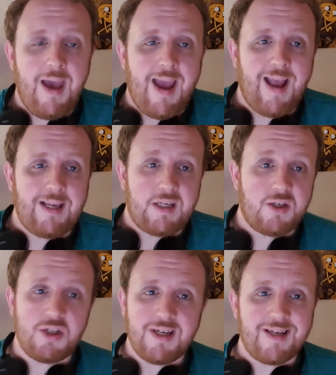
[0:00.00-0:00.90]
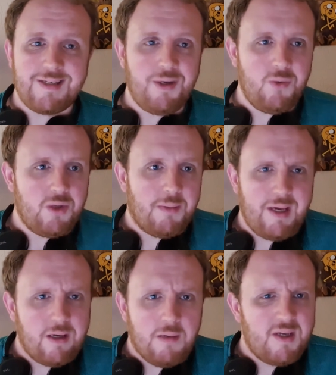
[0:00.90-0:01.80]
and it's just nice to do
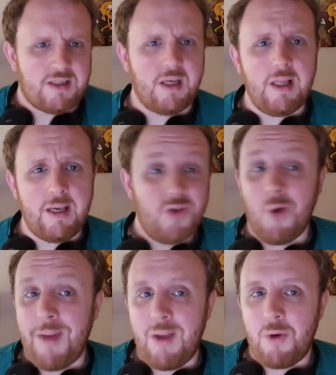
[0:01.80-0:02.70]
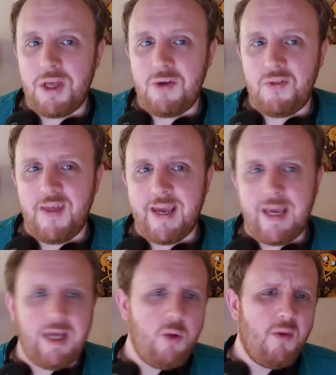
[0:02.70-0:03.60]
something a bit silly. So Matt, what do you think?
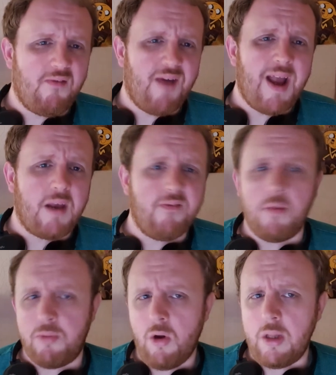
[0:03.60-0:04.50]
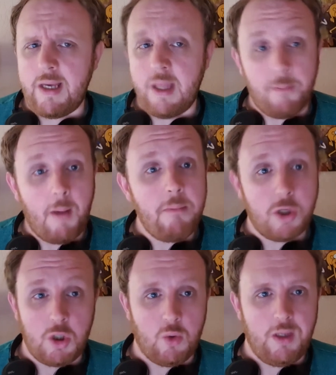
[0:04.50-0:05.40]
Are you a fan of the brolly, the
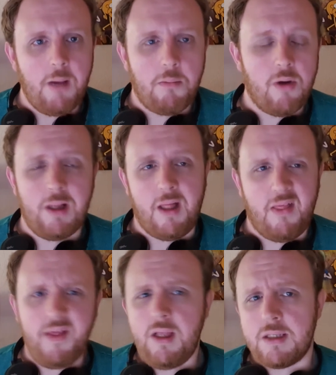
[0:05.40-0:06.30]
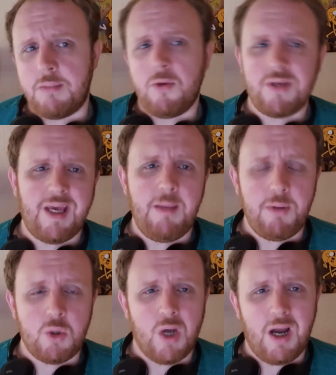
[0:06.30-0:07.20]
bumbershoot, the umbrella, the thing that's supposed to keep
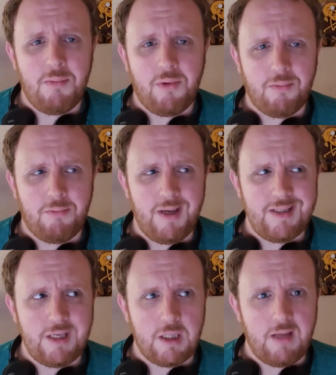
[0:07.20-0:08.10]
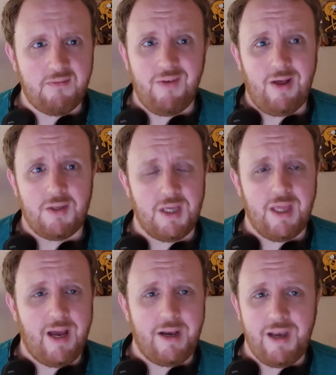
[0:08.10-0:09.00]
you dry but basically fails at
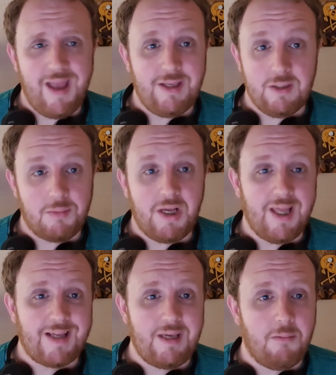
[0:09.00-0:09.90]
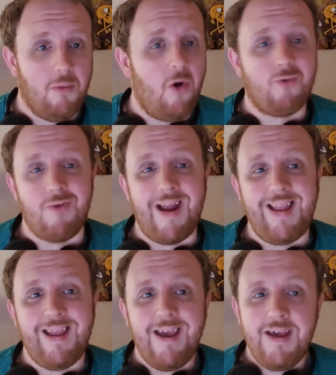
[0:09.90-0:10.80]
that and ends up collecting more rain